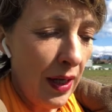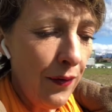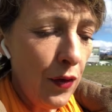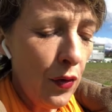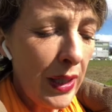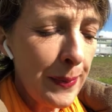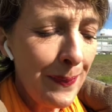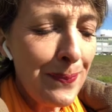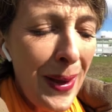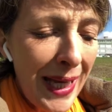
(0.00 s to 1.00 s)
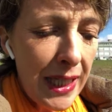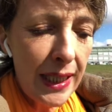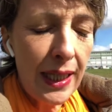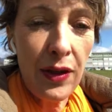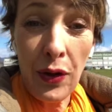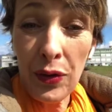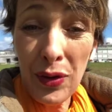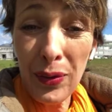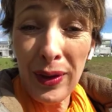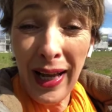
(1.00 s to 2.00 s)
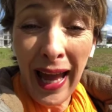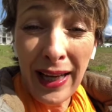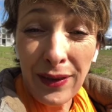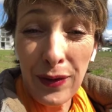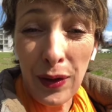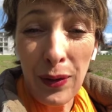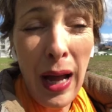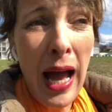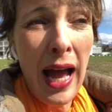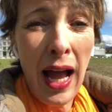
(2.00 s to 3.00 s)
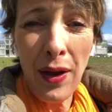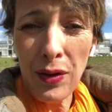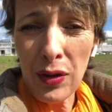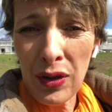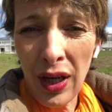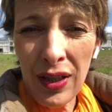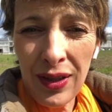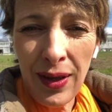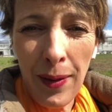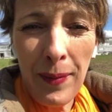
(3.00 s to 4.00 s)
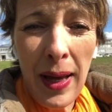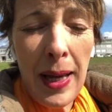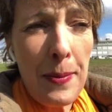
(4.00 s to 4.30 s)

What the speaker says: If you especially those who are ahead of you, how you judge them.